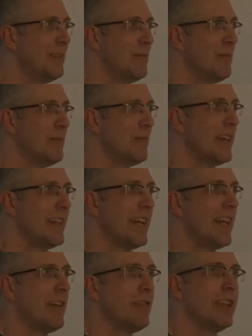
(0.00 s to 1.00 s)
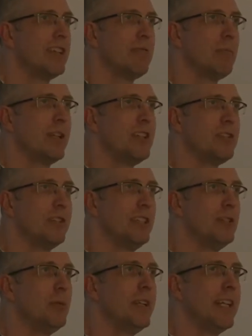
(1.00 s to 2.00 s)
Um, and I have a lot of pleasure
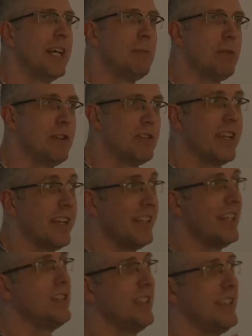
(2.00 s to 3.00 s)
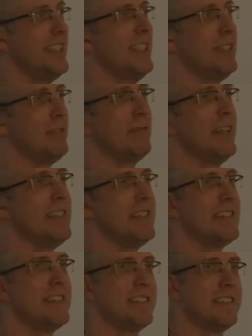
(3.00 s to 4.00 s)
in doing that because I can actually see their
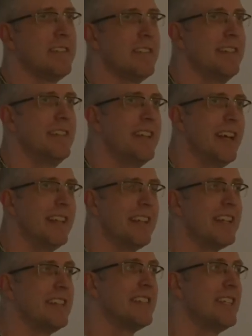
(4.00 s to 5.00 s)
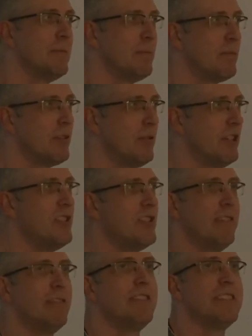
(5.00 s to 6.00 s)
faces and I can see them
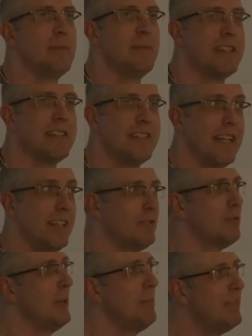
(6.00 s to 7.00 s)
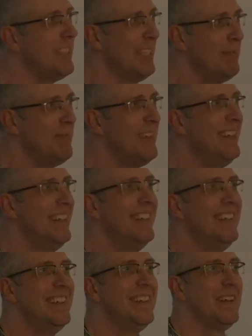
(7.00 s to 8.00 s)
cringe every time I say dream team.
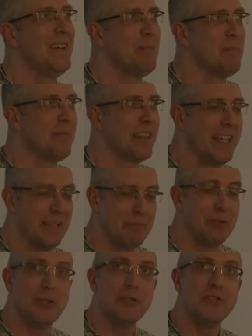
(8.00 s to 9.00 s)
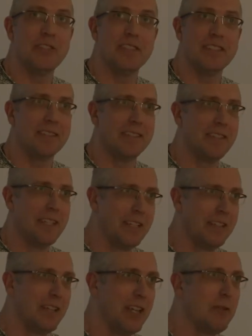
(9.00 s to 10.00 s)
It produces an
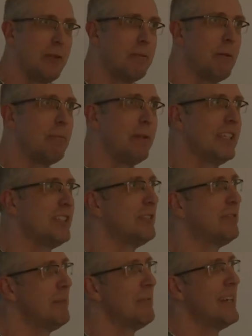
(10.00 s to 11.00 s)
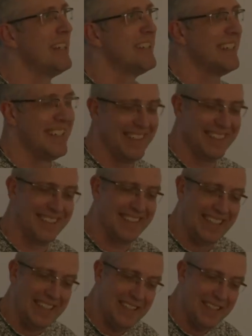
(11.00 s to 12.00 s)
in, incredible pleasure from my side,
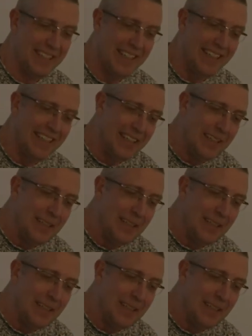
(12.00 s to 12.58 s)
at least.